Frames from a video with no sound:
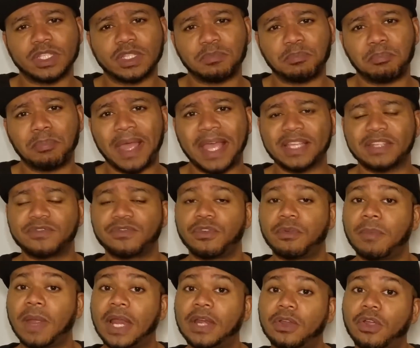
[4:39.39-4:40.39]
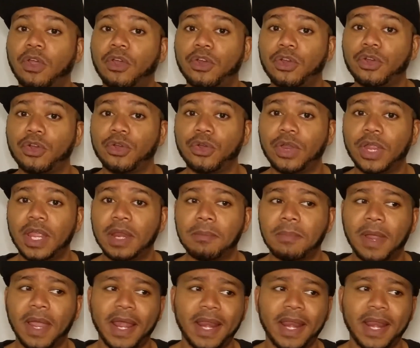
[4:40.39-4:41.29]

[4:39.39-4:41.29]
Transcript: best for my daughter in mind.